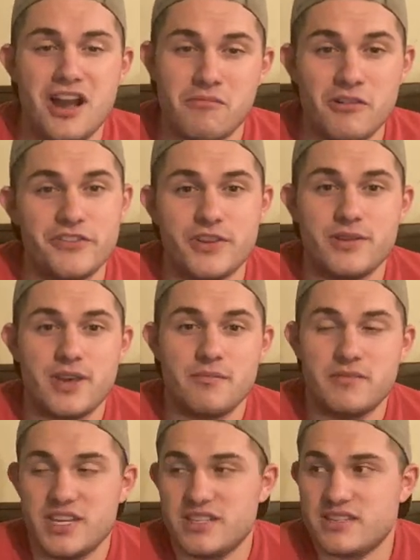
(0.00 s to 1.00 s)
review
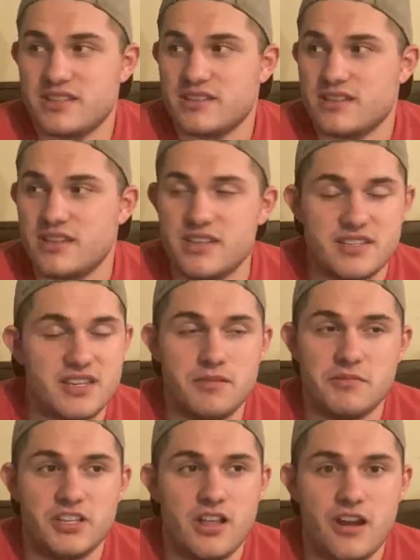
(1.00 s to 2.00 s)
them. It's going to
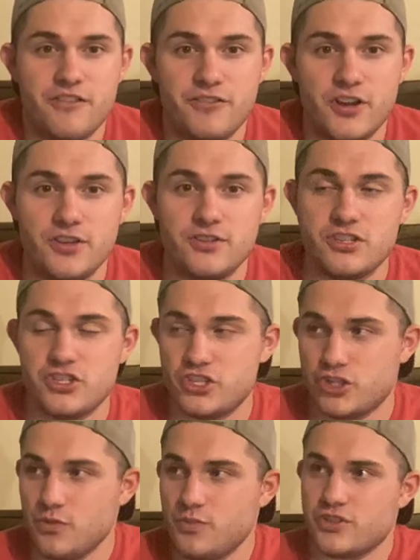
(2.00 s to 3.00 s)
be a lot of fun.
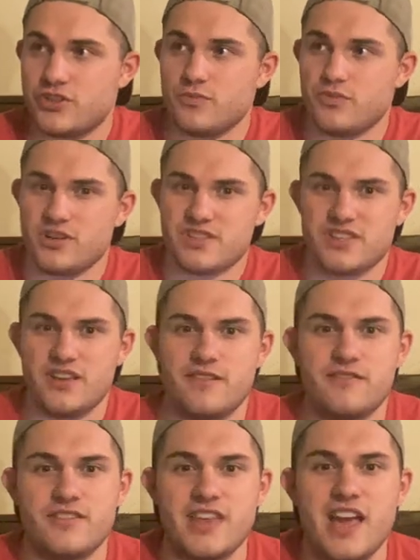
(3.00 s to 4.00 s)
Super, super excited
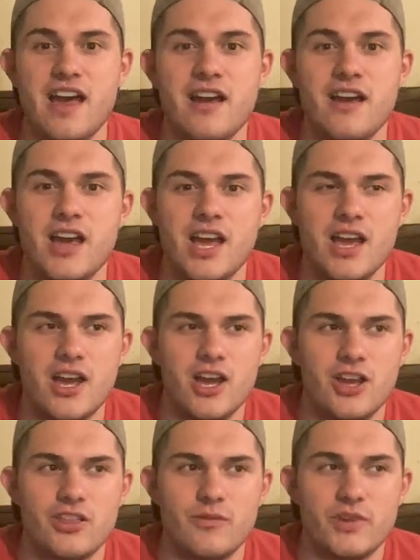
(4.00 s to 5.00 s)
for that.
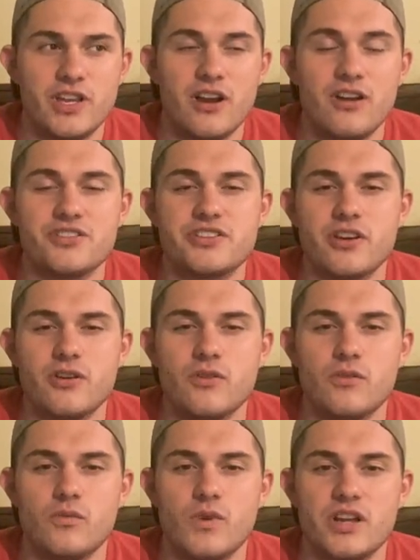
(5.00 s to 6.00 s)
We
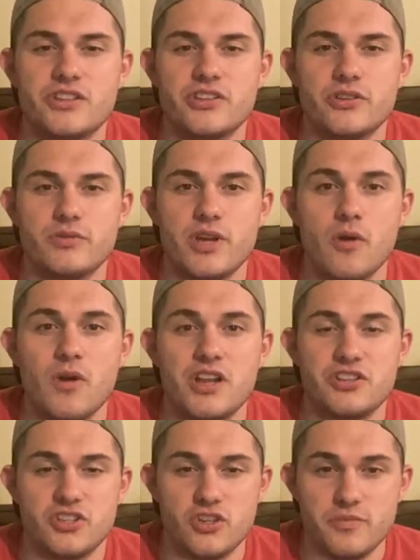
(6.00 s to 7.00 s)
also want to go
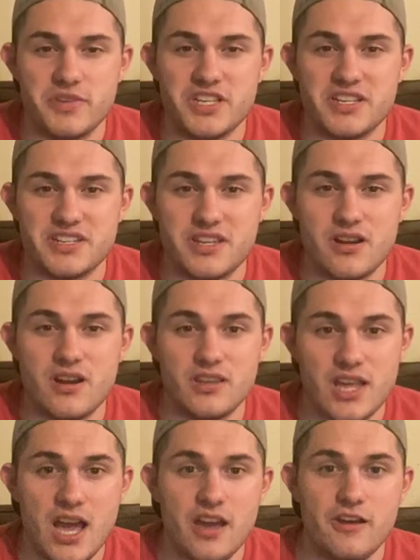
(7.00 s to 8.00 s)
on Tubi, because there are a
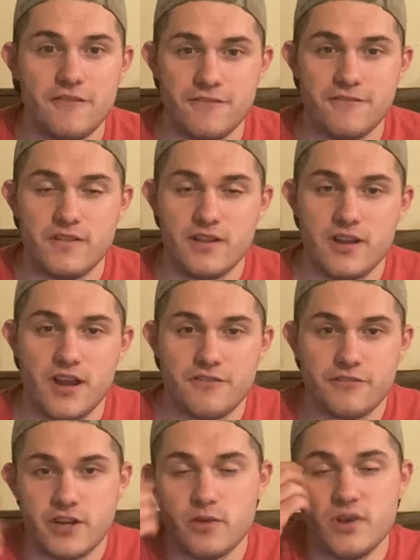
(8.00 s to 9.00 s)
lot of
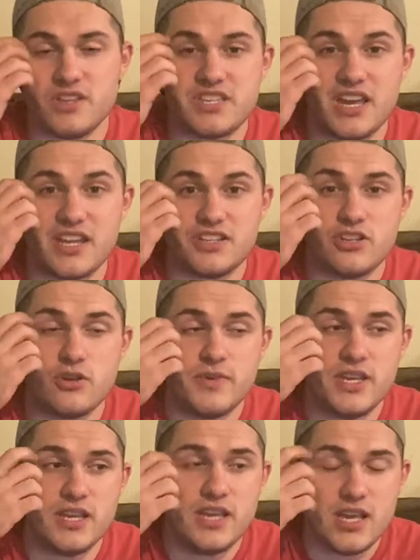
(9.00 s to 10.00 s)
free ones on
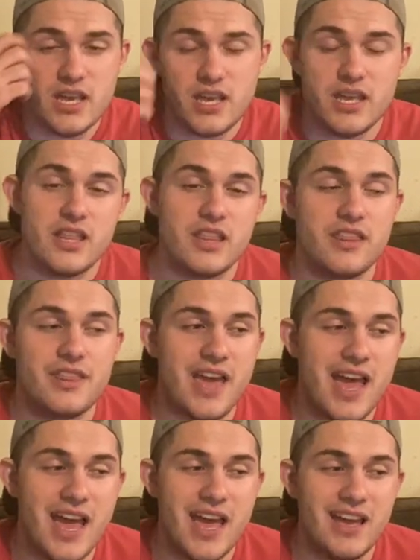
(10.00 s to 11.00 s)
Tubi
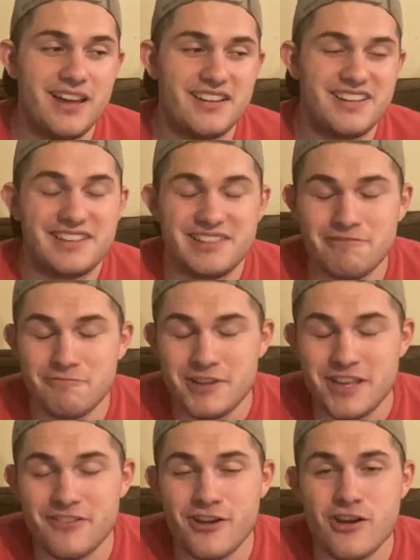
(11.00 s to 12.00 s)
that we
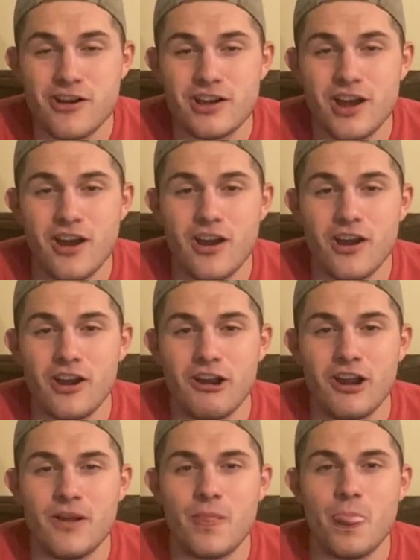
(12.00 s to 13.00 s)
have heard
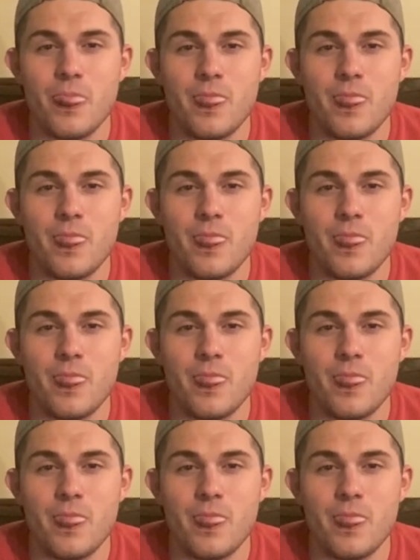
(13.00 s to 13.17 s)
are